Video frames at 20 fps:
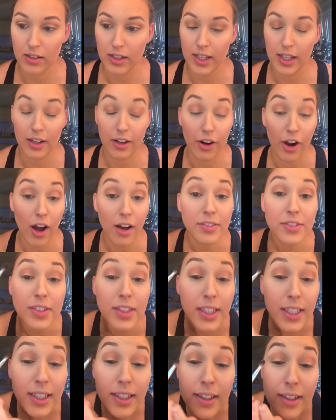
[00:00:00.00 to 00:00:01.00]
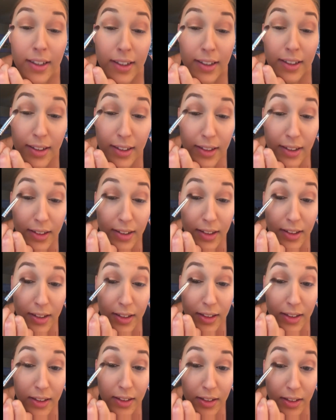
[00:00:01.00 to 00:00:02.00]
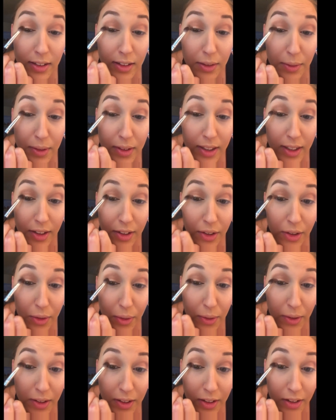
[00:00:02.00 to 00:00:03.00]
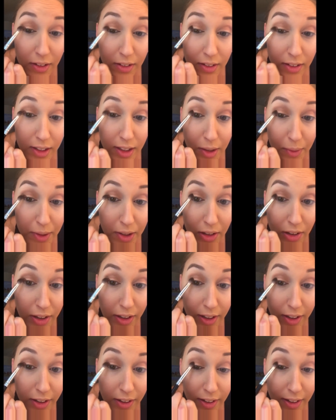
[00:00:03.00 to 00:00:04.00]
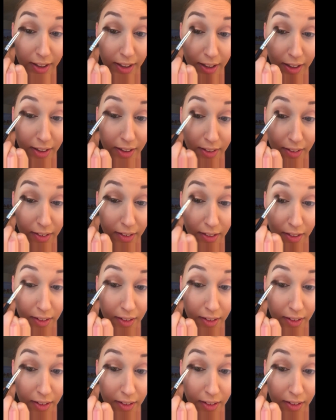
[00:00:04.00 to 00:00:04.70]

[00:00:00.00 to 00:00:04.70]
Hit it off. And then start with the outer corner, see how much darker that is.